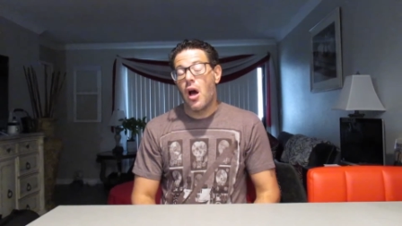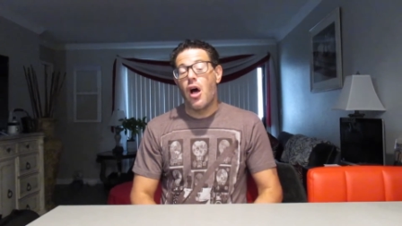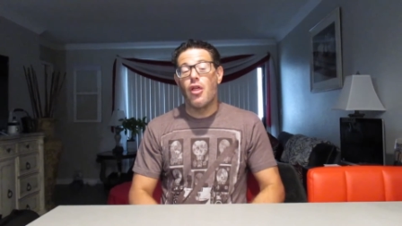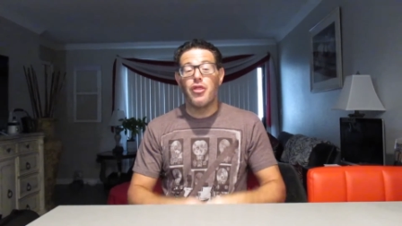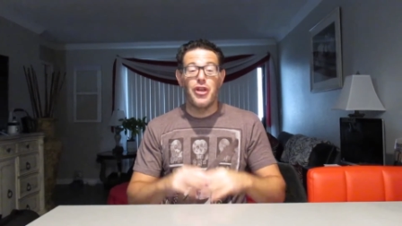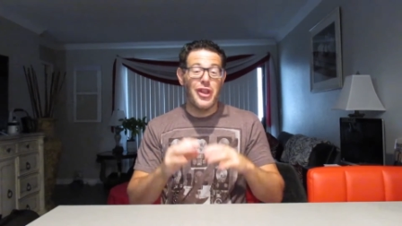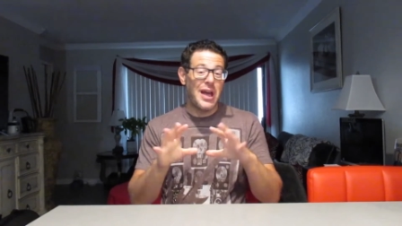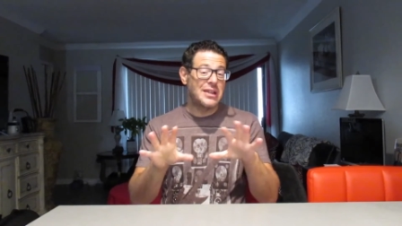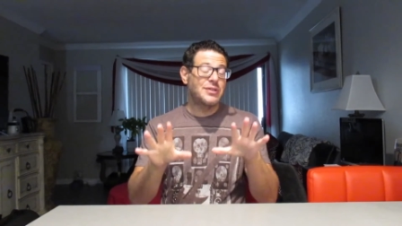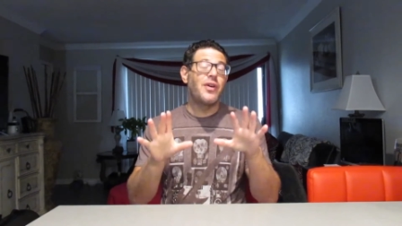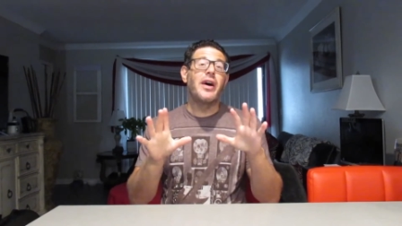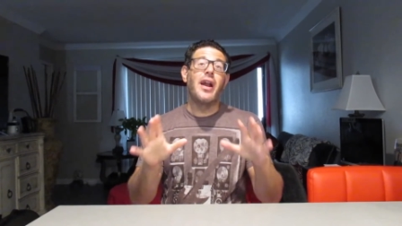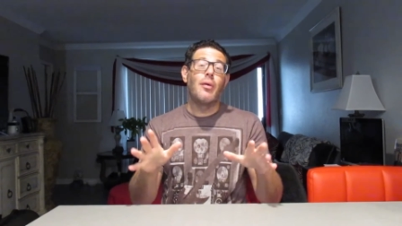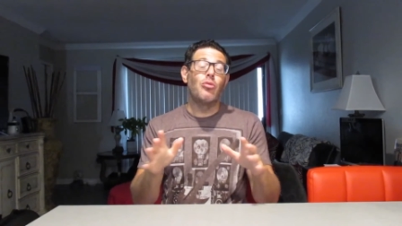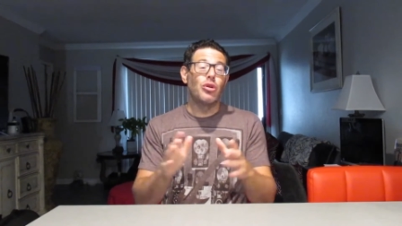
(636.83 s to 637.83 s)
The next
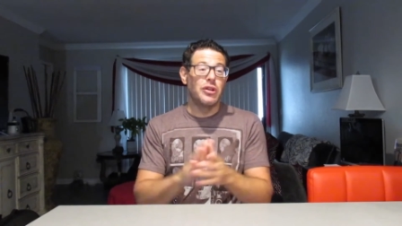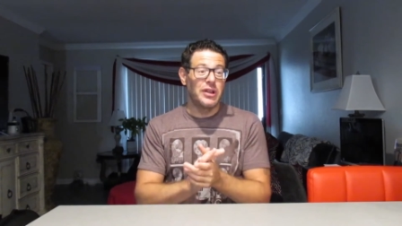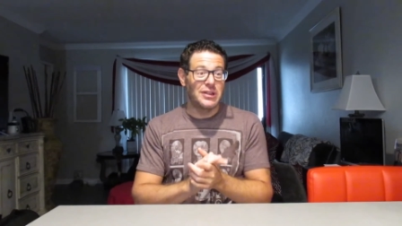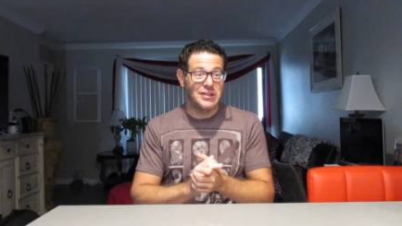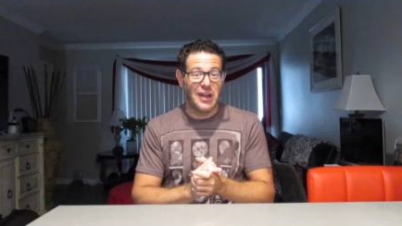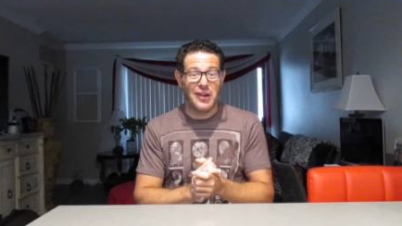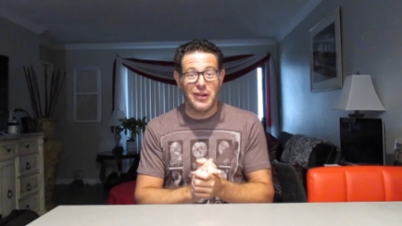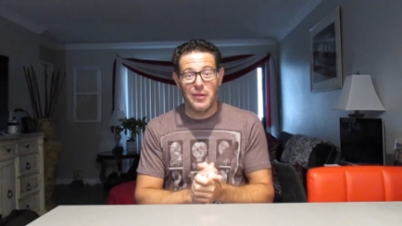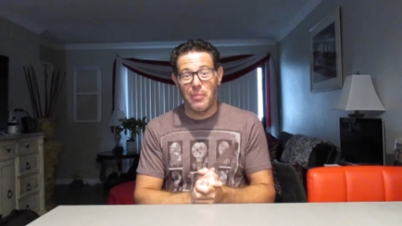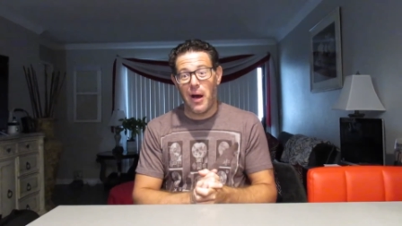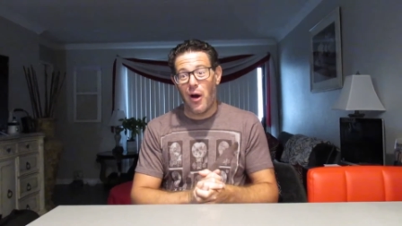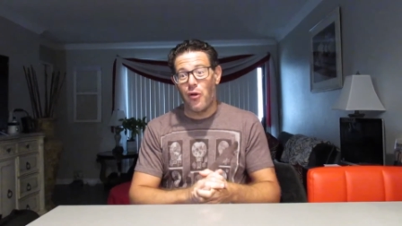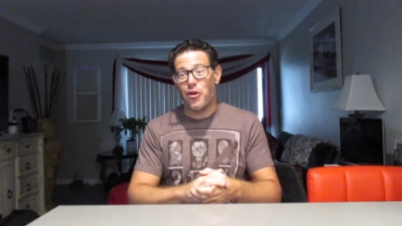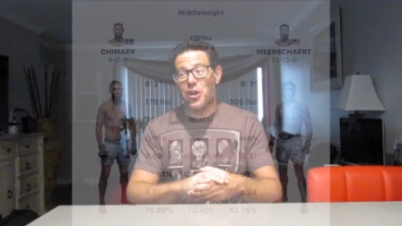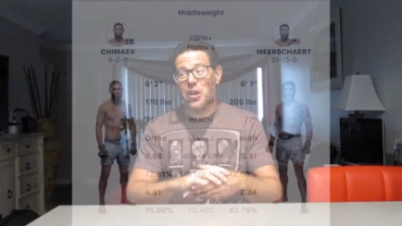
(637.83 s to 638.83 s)
fight I'm really excited about.